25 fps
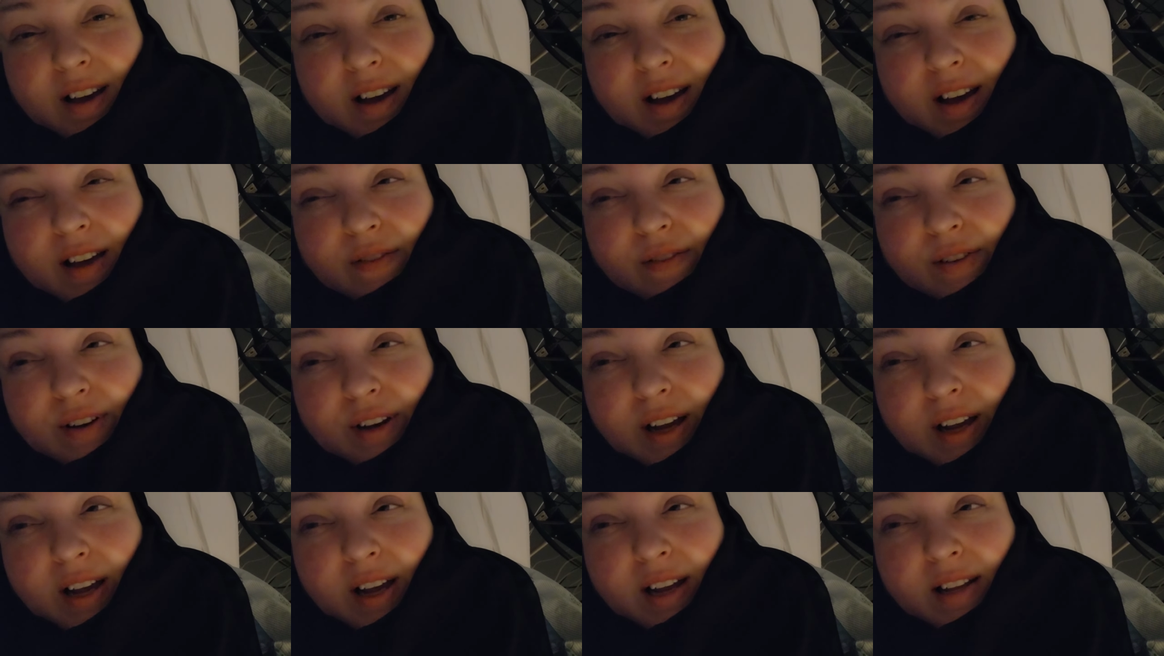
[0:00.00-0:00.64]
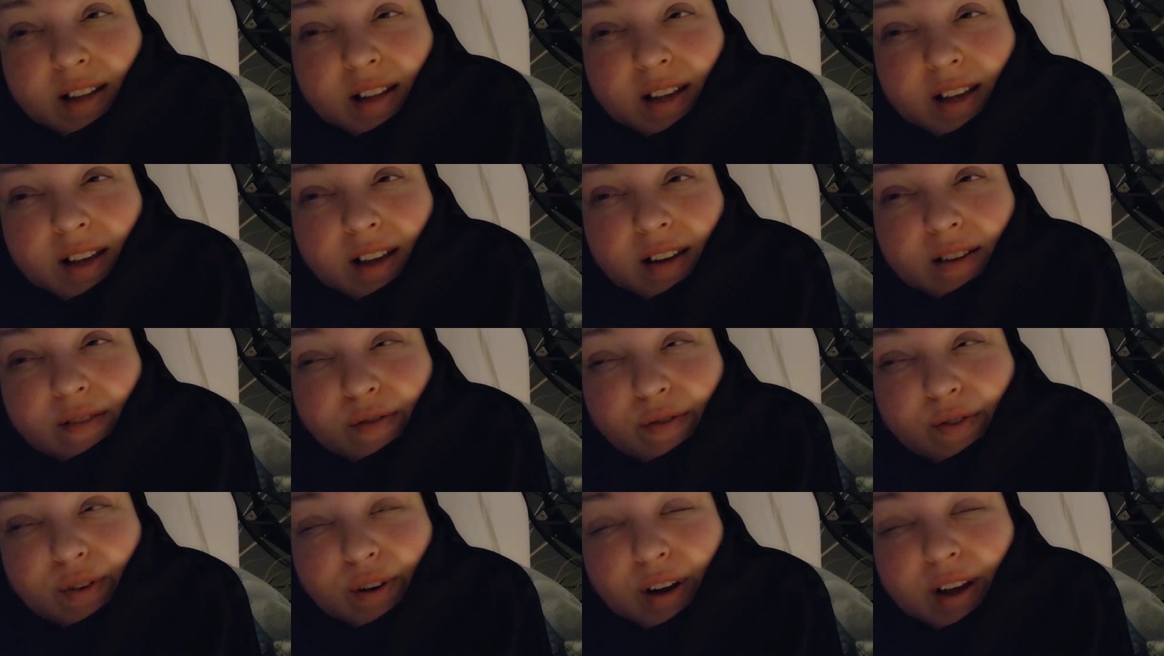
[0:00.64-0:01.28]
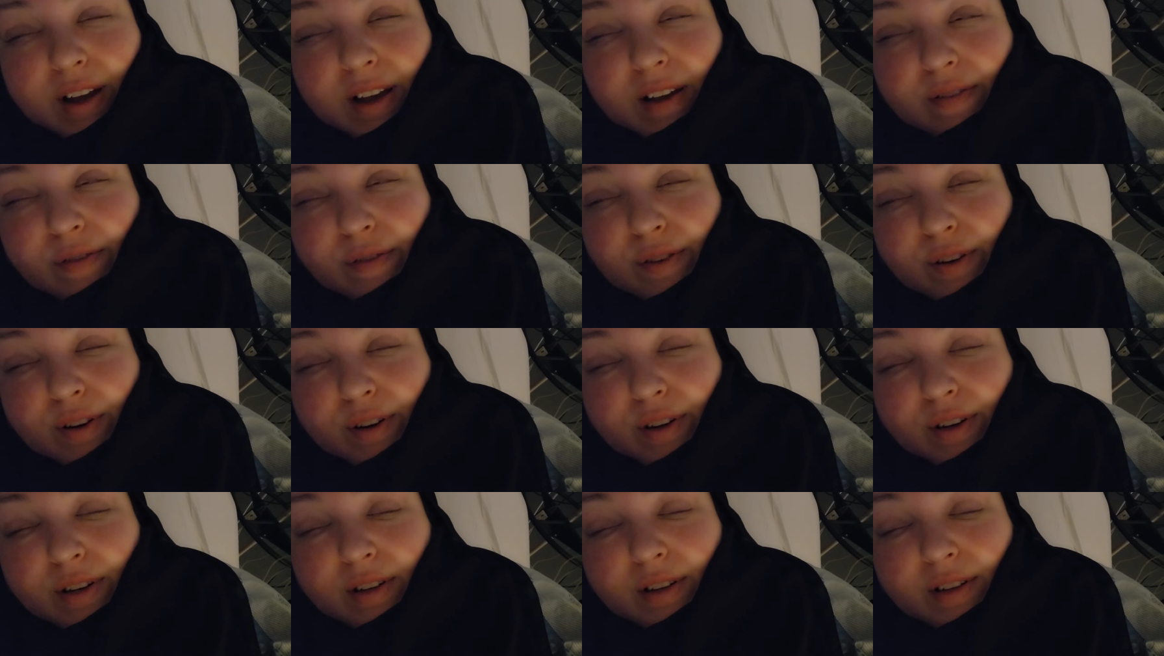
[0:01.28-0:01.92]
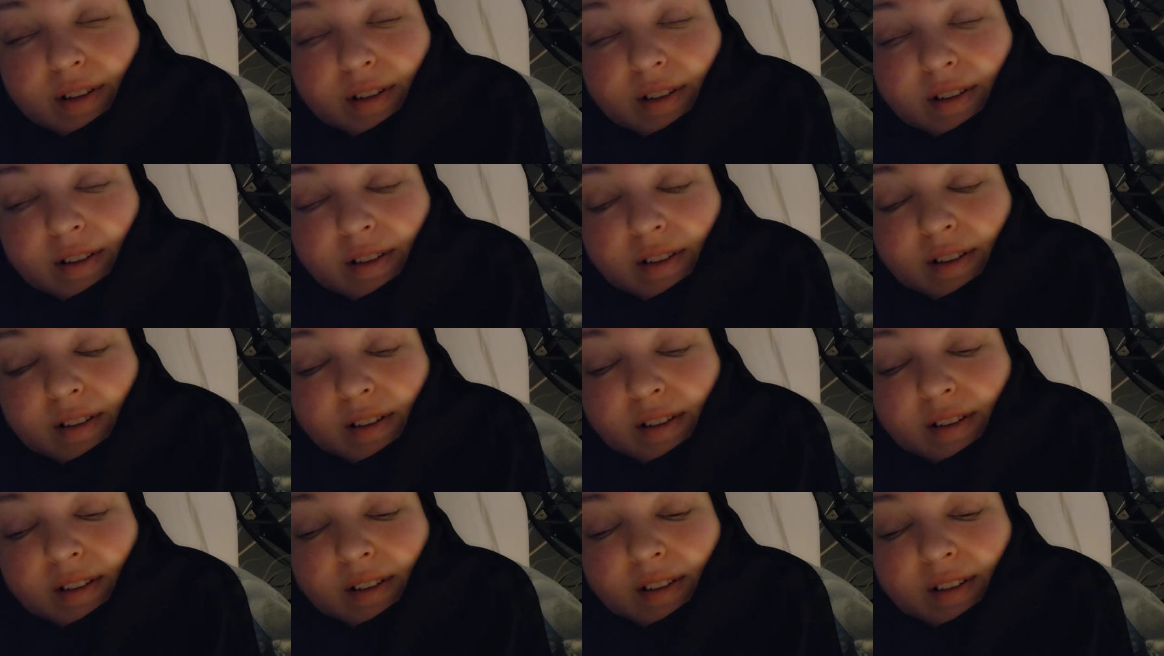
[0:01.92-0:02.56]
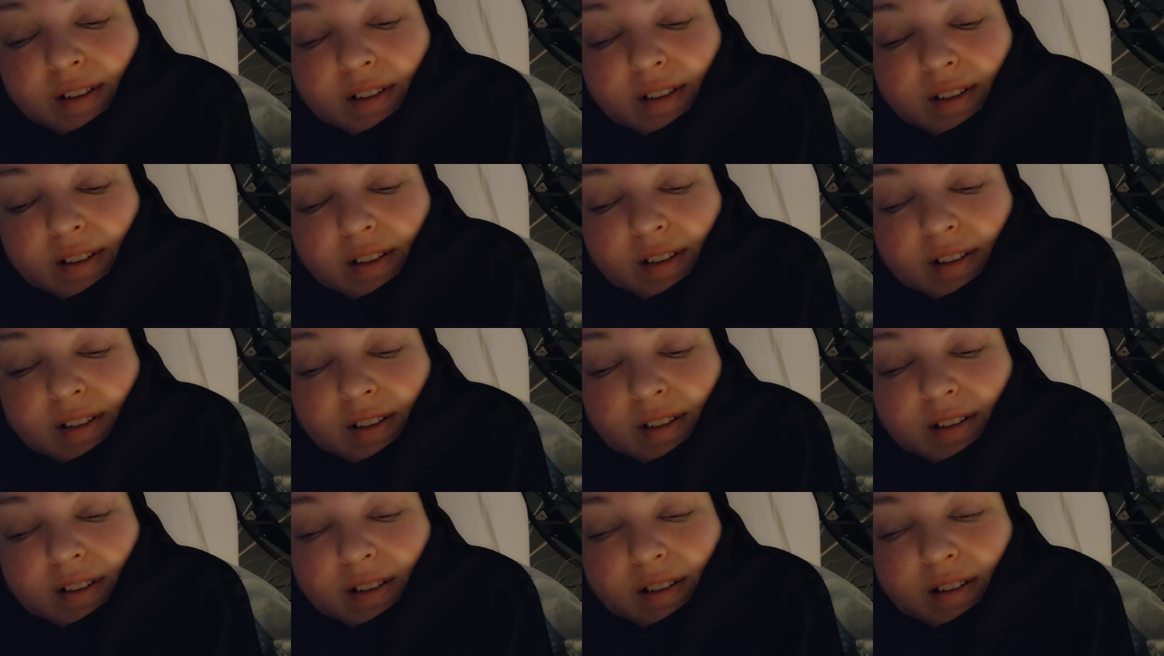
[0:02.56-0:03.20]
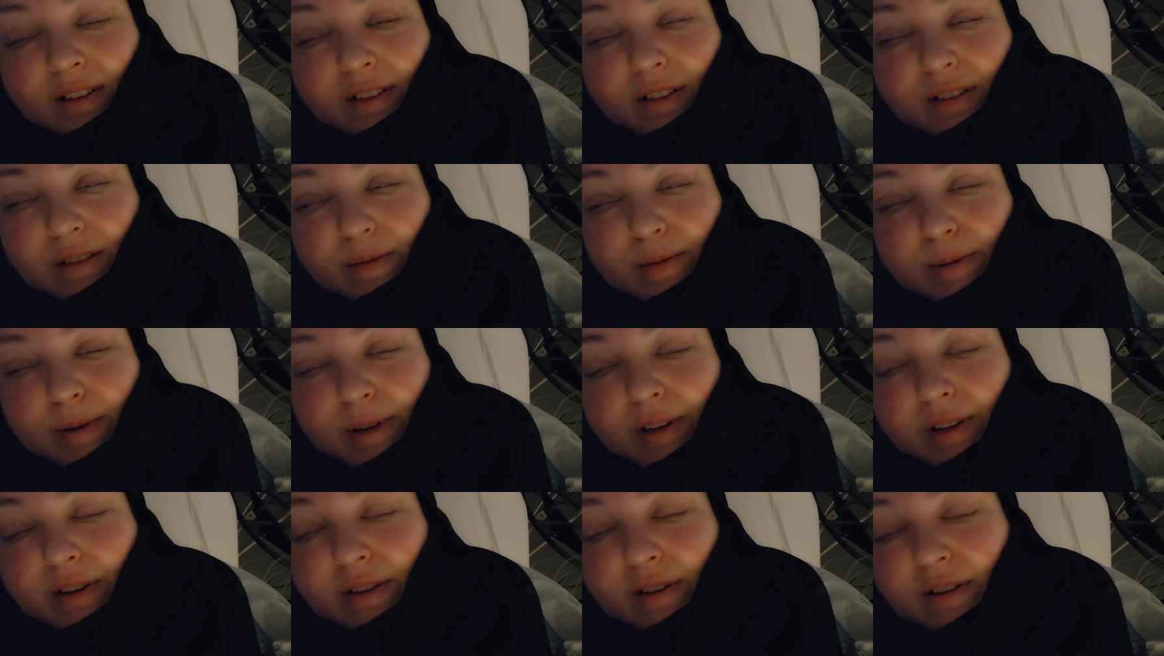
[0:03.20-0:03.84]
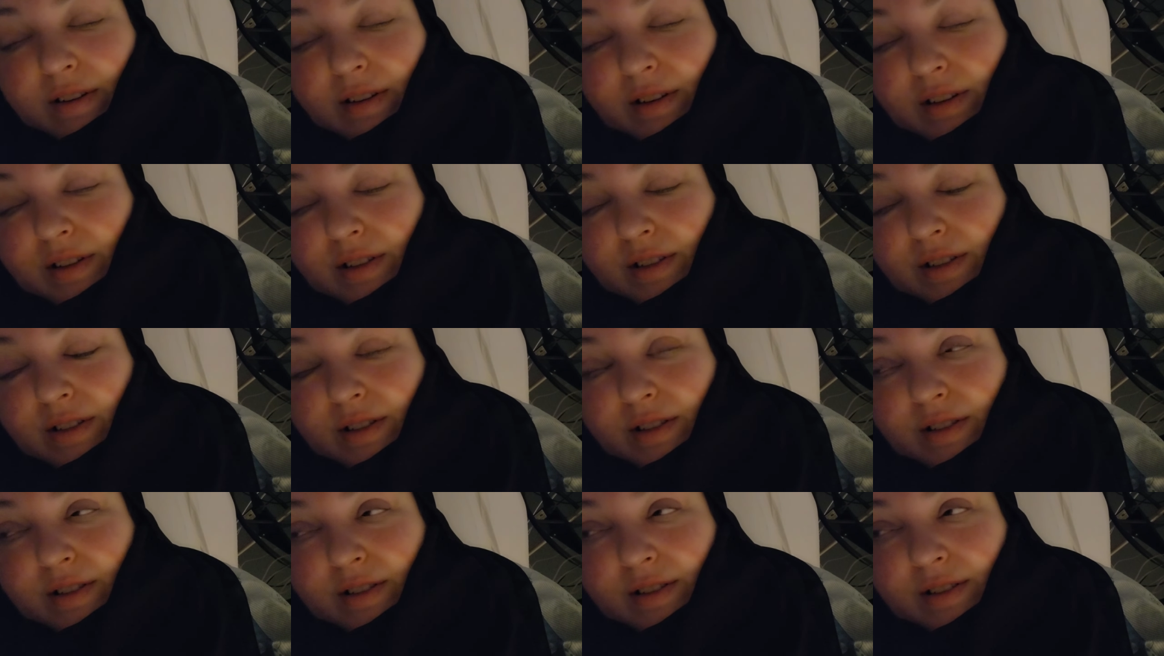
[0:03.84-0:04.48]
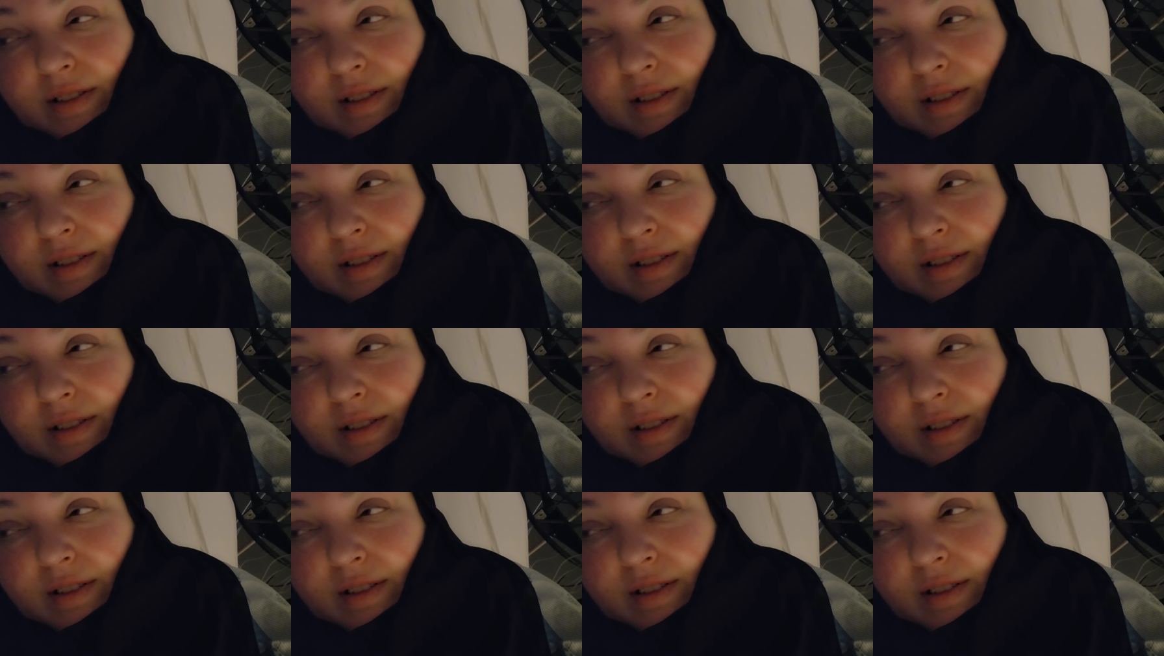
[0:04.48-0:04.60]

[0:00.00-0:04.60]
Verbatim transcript: I haven't had that in forever. Oh my gosh.